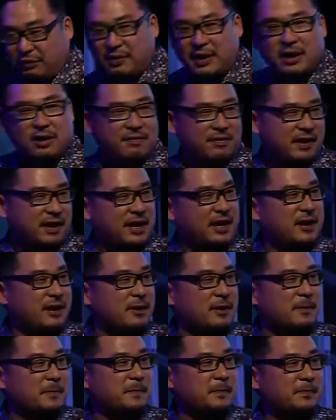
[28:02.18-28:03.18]
3 over
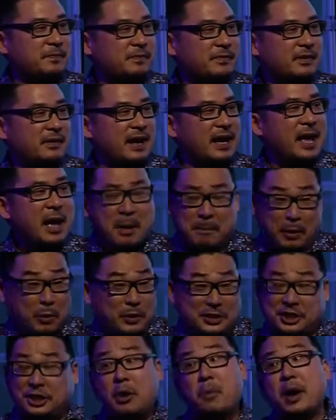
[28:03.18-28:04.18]
here, right?
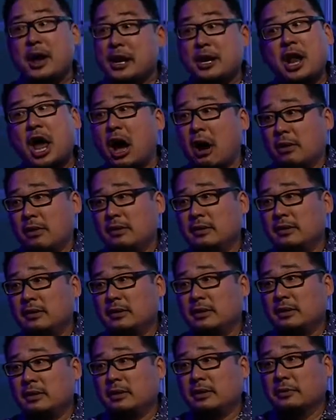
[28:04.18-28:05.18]
But we still want to know.
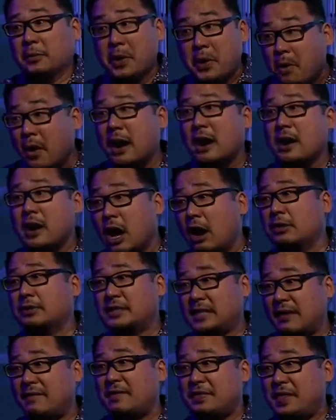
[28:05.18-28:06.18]
We want to know
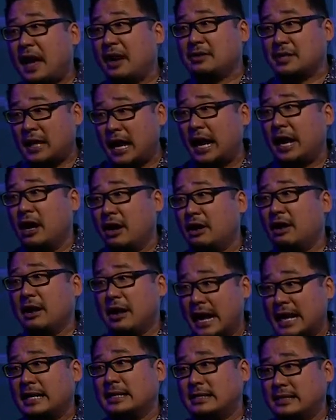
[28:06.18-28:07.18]

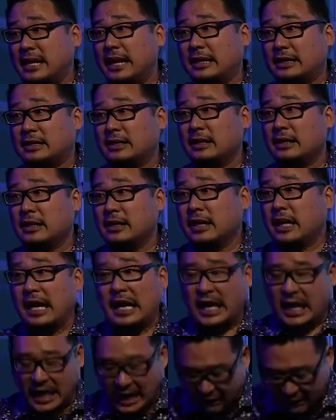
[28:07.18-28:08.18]
7,896,
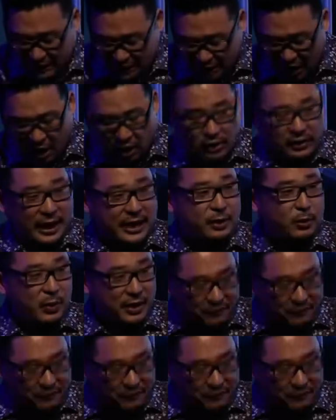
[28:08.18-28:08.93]
even though like